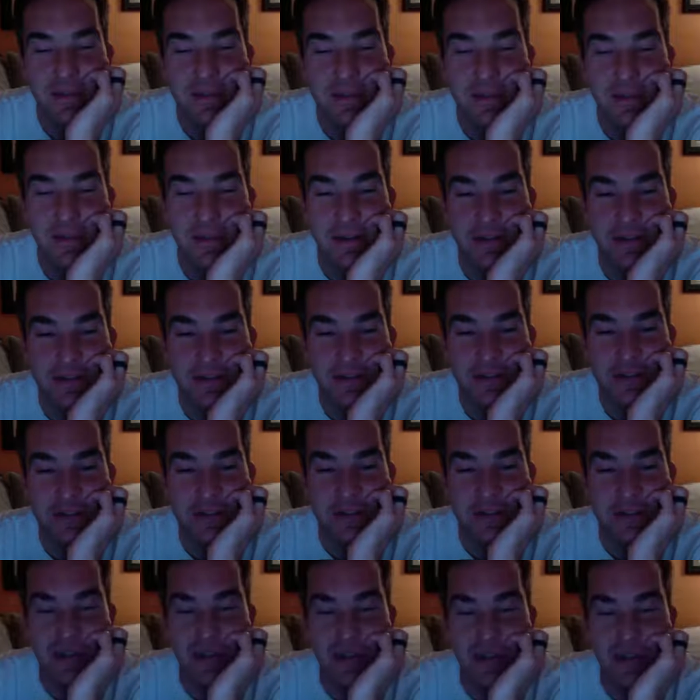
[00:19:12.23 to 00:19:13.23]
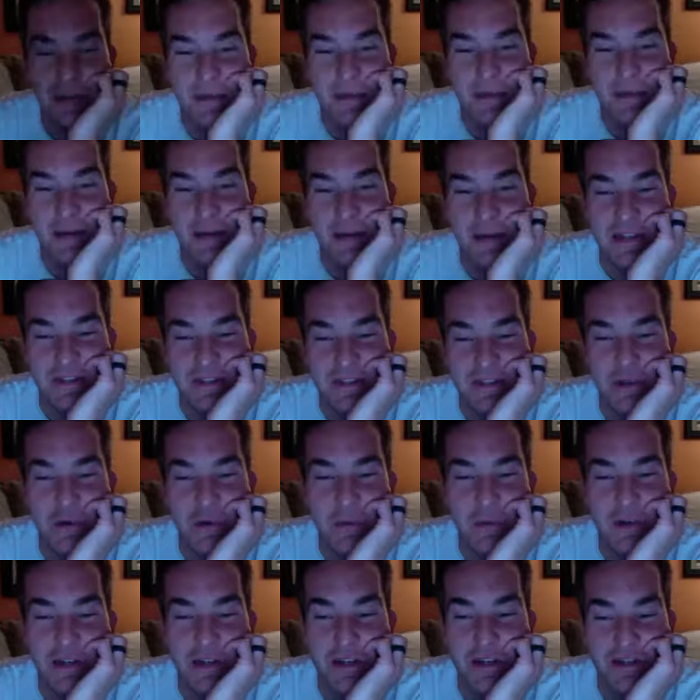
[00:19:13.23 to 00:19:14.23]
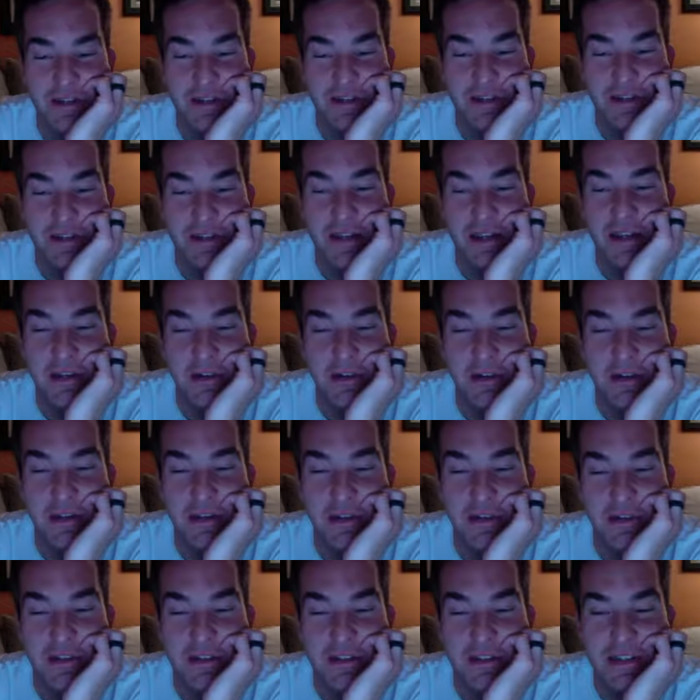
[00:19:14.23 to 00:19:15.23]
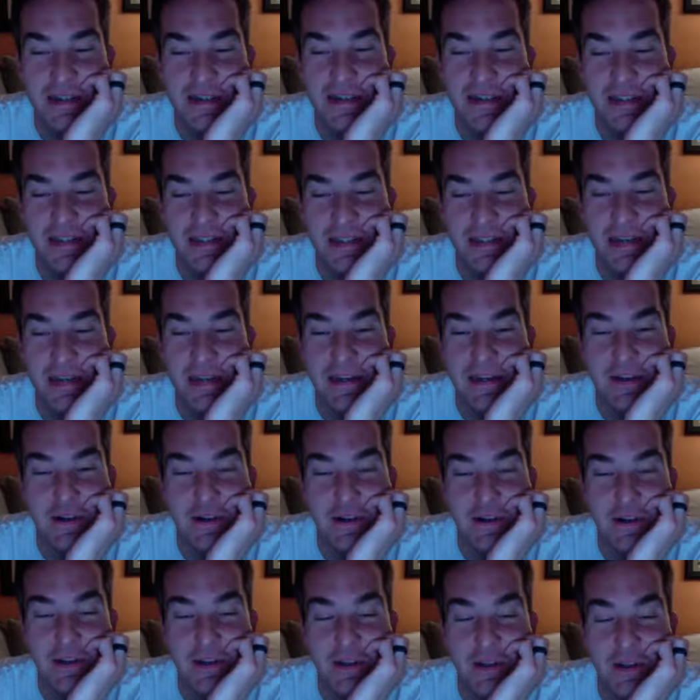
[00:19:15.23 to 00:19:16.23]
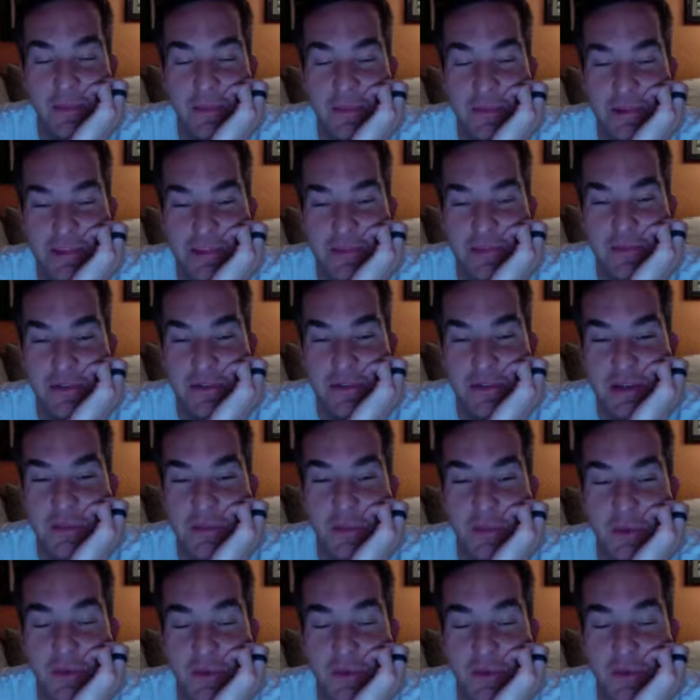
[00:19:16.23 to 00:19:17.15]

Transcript: All right, Jake, I'm going to ask you a question, and you're either going to say Atlanta or Columbus. If you say more than